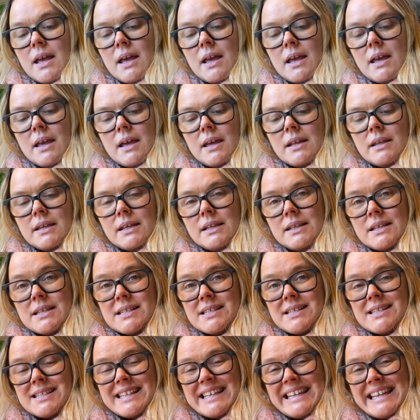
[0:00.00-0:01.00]
And it
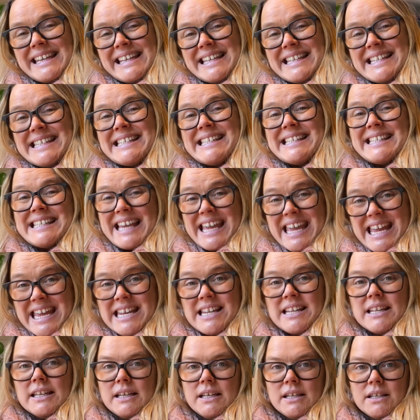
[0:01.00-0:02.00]
is
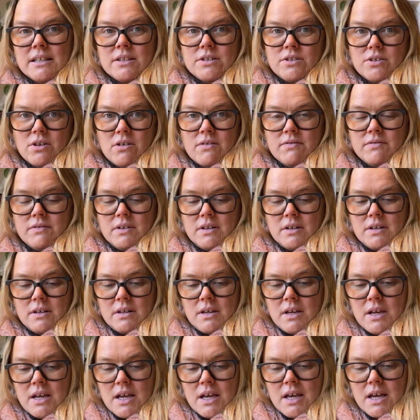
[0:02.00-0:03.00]
insanely soft.
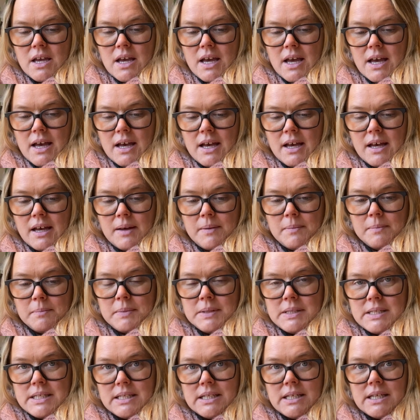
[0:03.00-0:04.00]

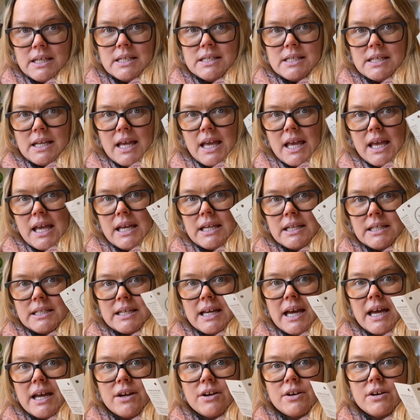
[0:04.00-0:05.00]
Bettina is a hand
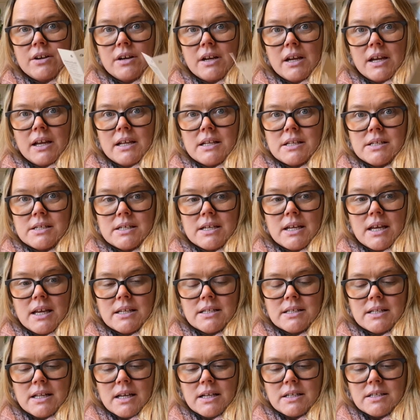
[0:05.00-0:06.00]
dyer, and she
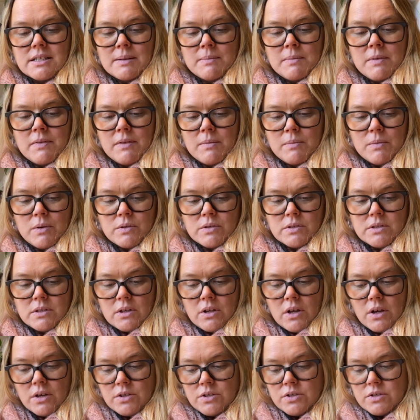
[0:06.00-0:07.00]
has like some of the most
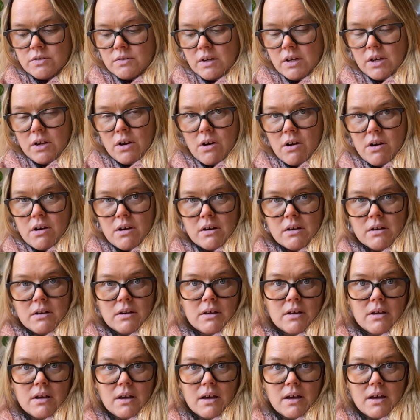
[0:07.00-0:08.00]
luxury yarn
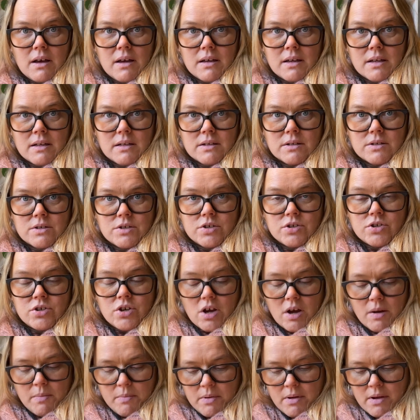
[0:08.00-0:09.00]
in her
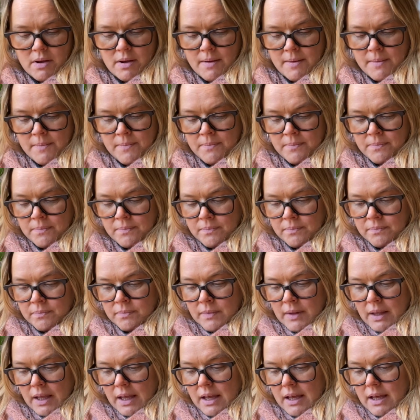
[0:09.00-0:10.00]
shop.
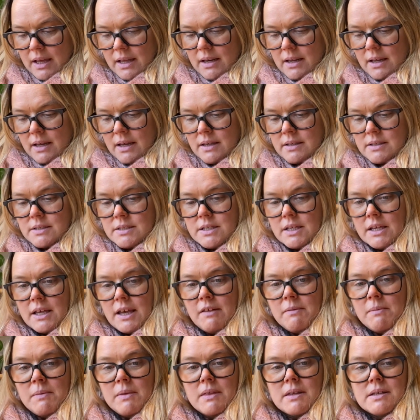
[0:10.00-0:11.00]
And she
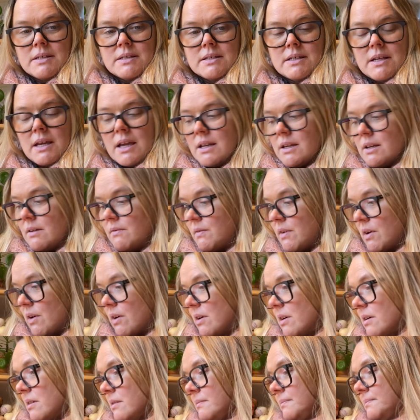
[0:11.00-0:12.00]
gave me this skein of
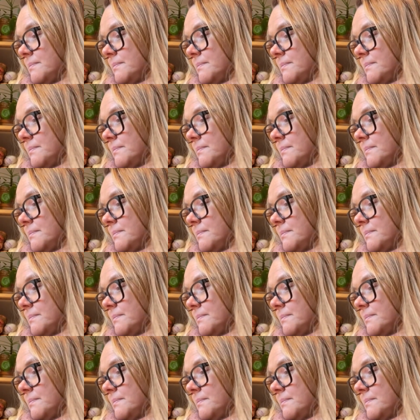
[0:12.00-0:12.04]
yarn.